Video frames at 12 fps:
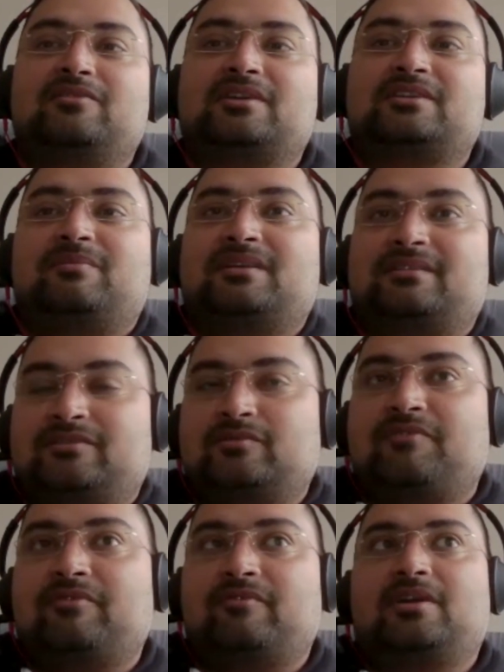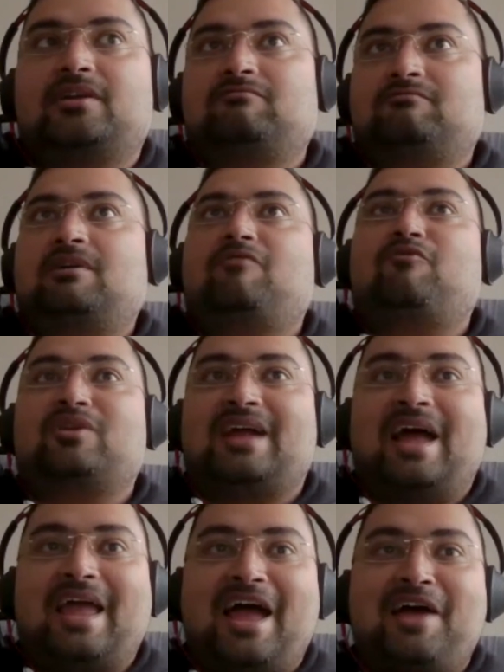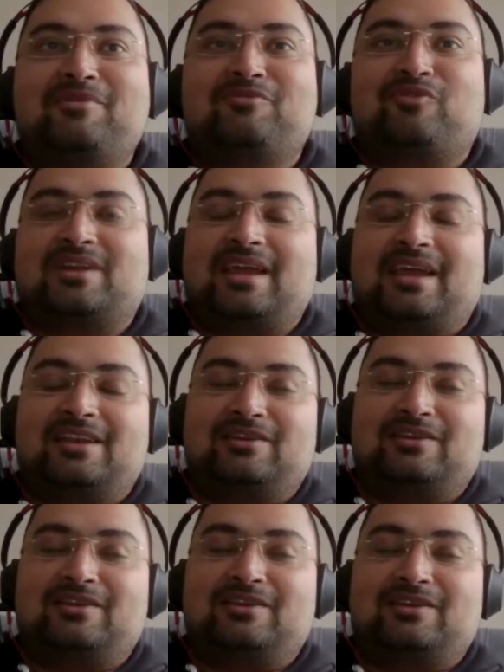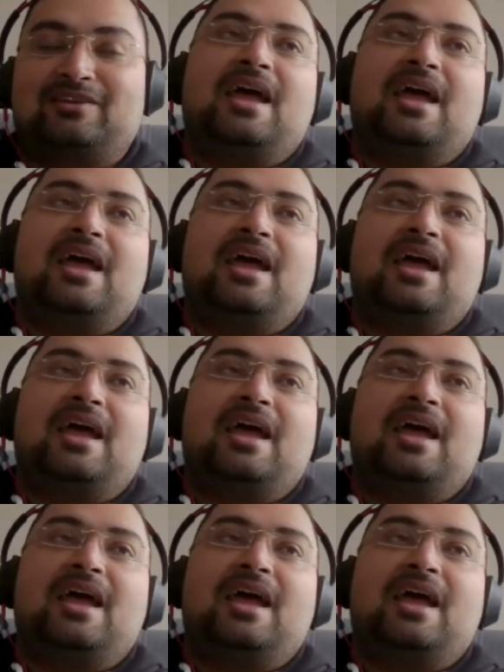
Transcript: express to everyone what I am and what I can do.